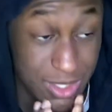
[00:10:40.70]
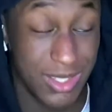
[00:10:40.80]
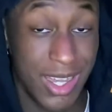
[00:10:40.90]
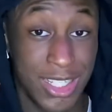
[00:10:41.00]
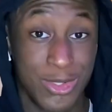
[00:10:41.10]

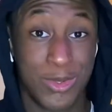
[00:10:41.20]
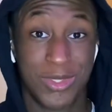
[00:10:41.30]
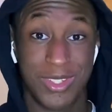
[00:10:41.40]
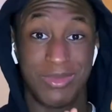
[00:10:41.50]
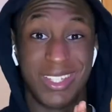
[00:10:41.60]
guy scored
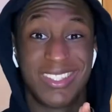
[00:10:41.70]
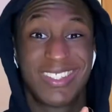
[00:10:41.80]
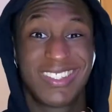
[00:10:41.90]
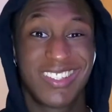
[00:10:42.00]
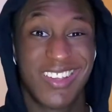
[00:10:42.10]
some
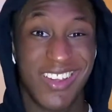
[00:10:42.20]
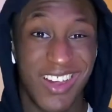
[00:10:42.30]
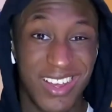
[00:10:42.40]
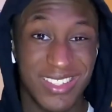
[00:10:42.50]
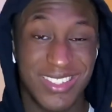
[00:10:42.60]

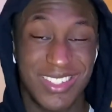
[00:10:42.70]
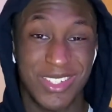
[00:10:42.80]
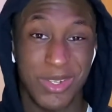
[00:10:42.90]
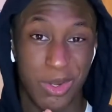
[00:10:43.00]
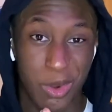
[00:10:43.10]

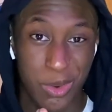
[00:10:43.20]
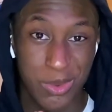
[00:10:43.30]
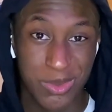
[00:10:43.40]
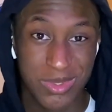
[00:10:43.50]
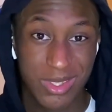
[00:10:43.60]
disgusting
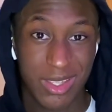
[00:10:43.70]
goals.